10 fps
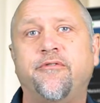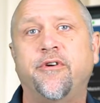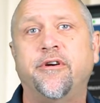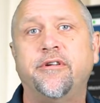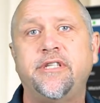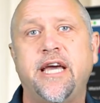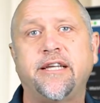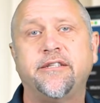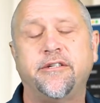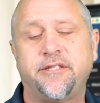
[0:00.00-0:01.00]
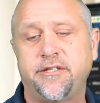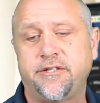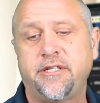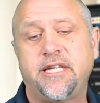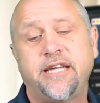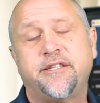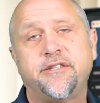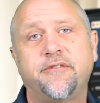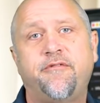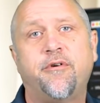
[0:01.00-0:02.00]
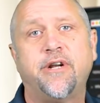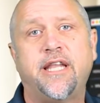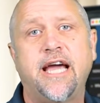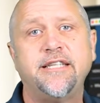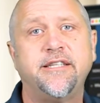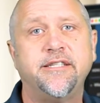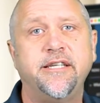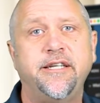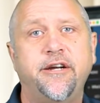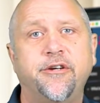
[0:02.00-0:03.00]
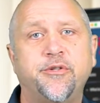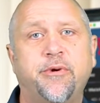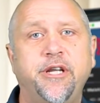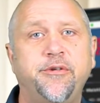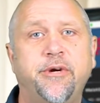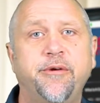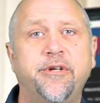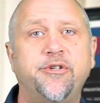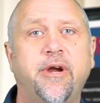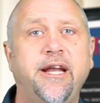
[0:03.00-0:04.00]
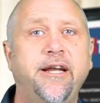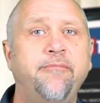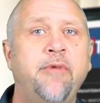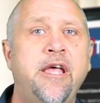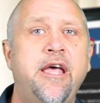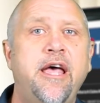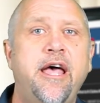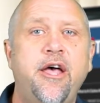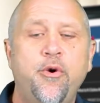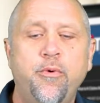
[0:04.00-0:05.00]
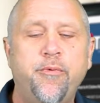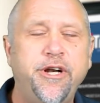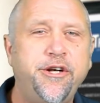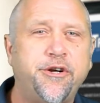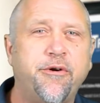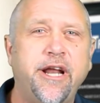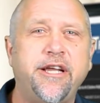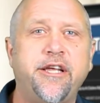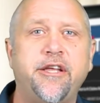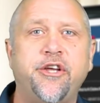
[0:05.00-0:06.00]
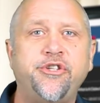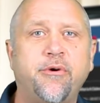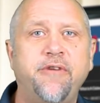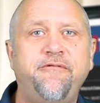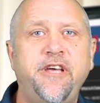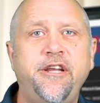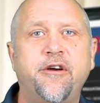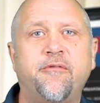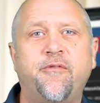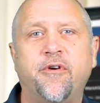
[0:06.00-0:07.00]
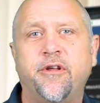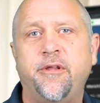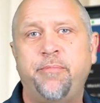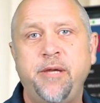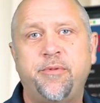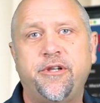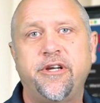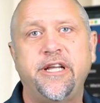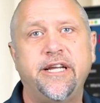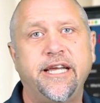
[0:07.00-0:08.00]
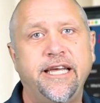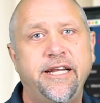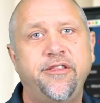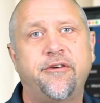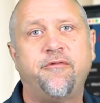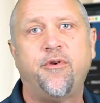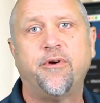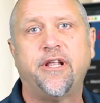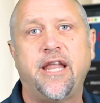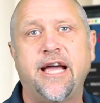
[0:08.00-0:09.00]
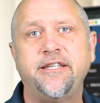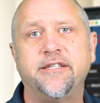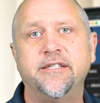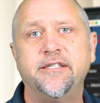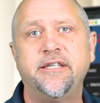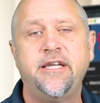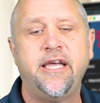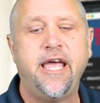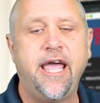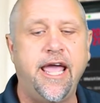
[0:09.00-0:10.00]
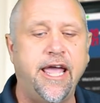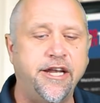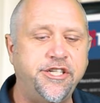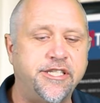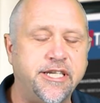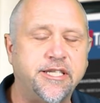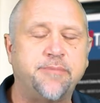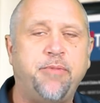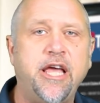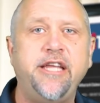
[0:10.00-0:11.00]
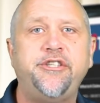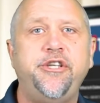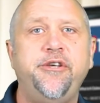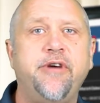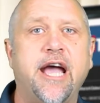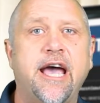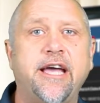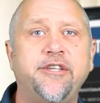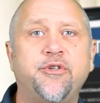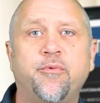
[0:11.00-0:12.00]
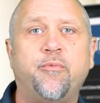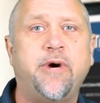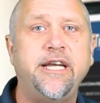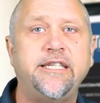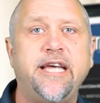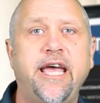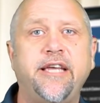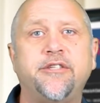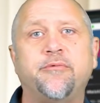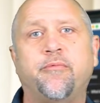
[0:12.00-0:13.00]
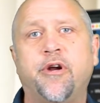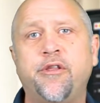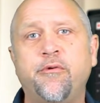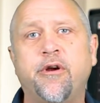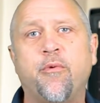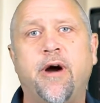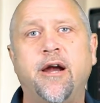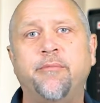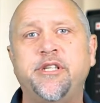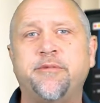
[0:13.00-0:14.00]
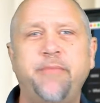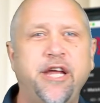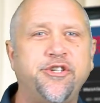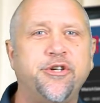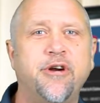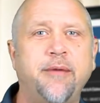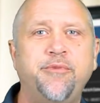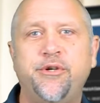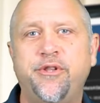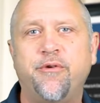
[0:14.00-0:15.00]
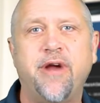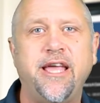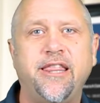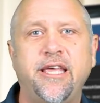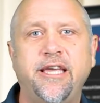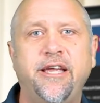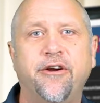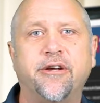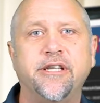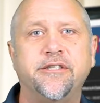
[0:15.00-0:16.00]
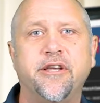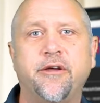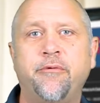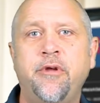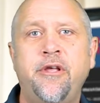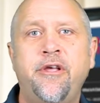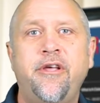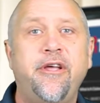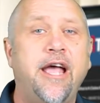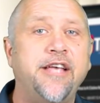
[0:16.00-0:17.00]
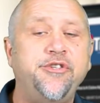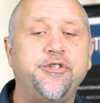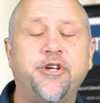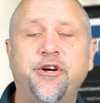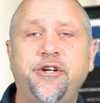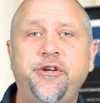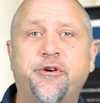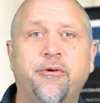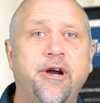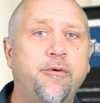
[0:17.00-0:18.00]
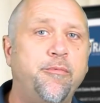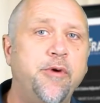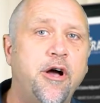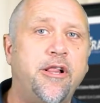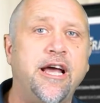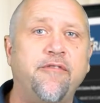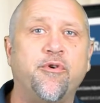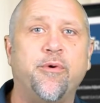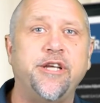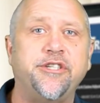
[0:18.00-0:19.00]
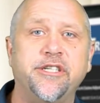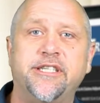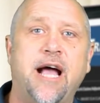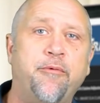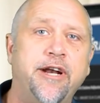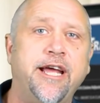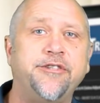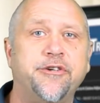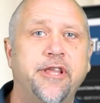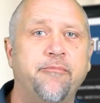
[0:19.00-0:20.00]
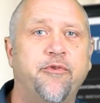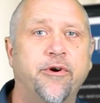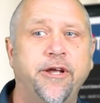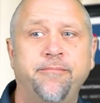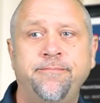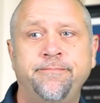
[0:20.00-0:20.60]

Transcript: for Texas and Florida licensing here at 2021 Training. We wanted to create a short video for the people looking at getting their Florida license and just explain to you guys what it takes, what are the requirements, make sure I'm doing the right thing here, because as you start a new career, we all have questions. I want to answer them for you.